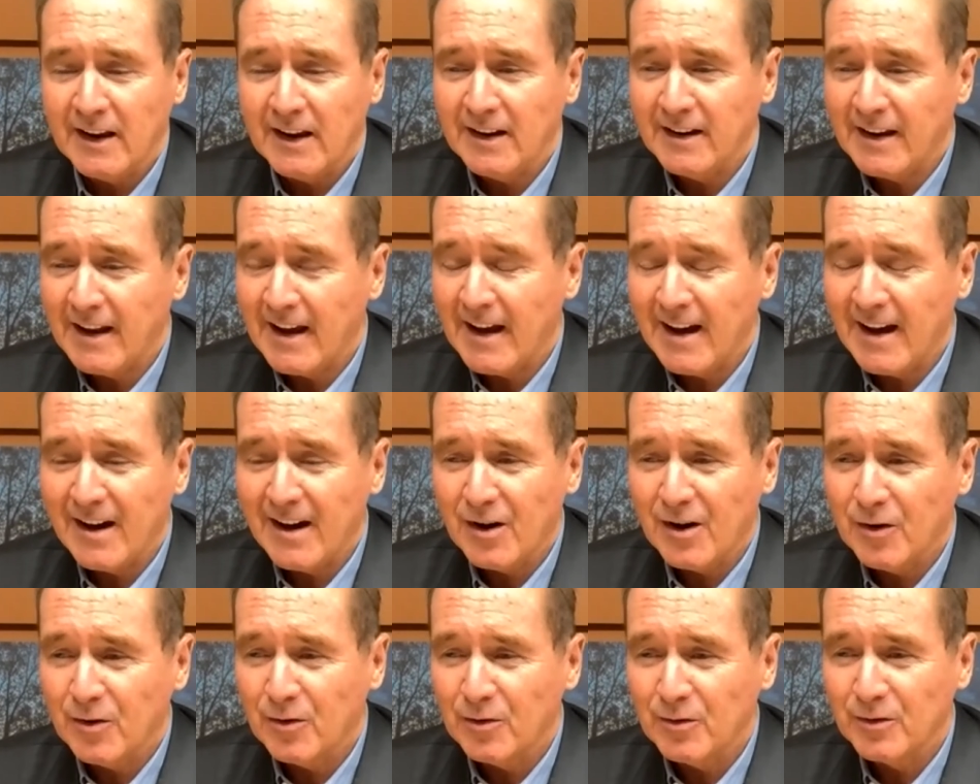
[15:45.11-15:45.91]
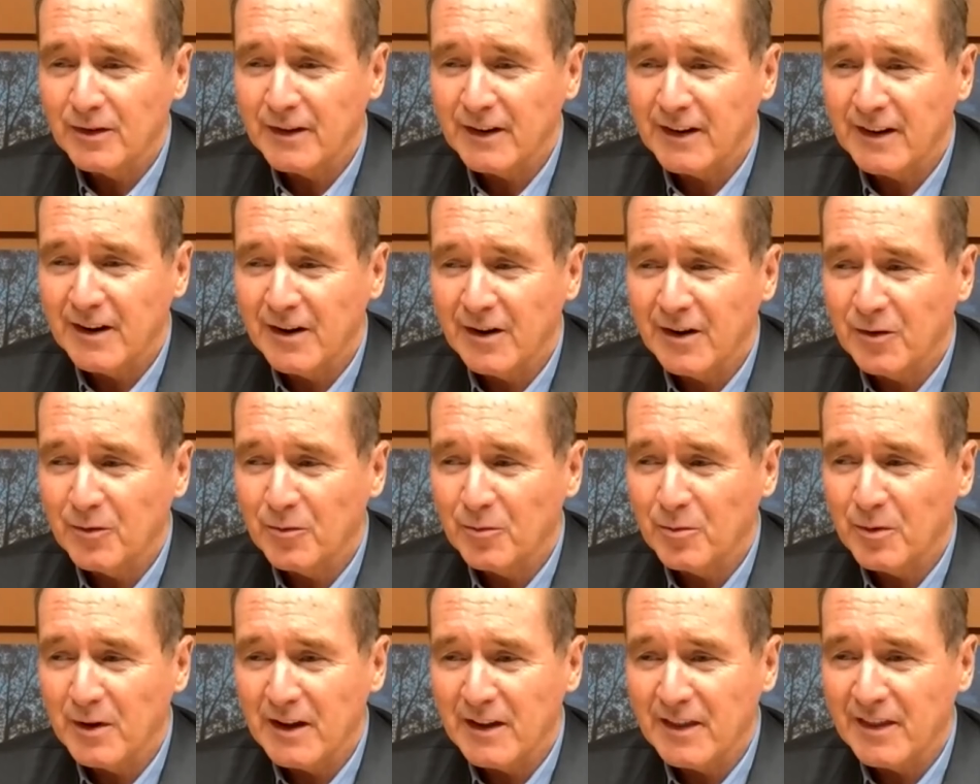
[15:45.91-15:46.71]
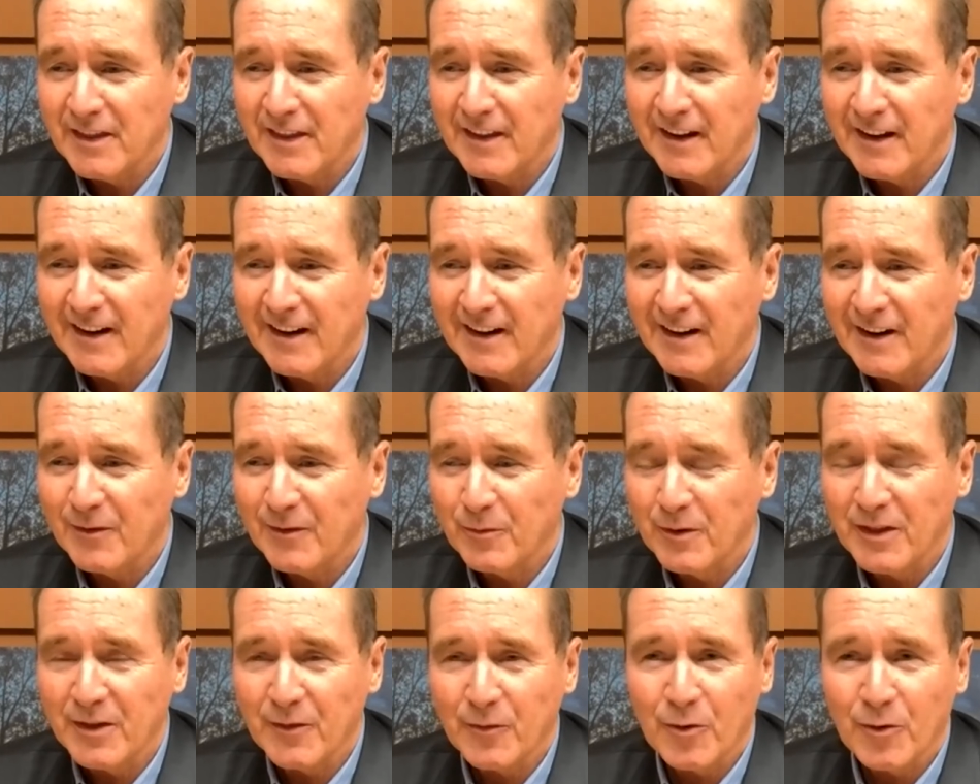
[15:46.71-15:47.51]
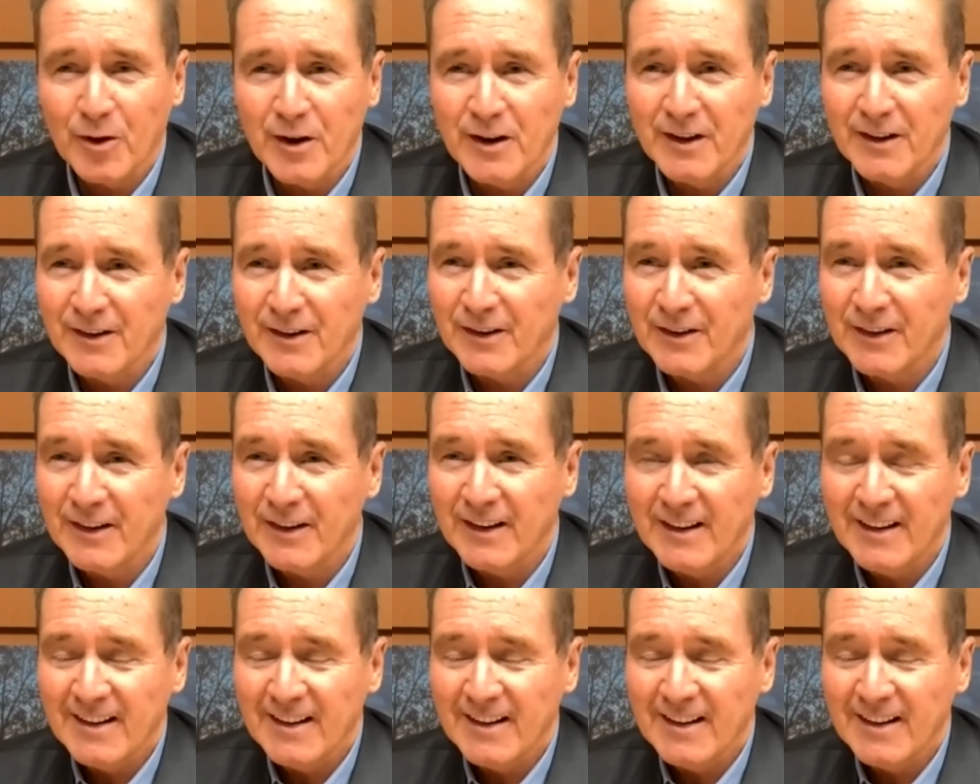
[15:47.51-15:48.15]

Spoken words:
now, with oil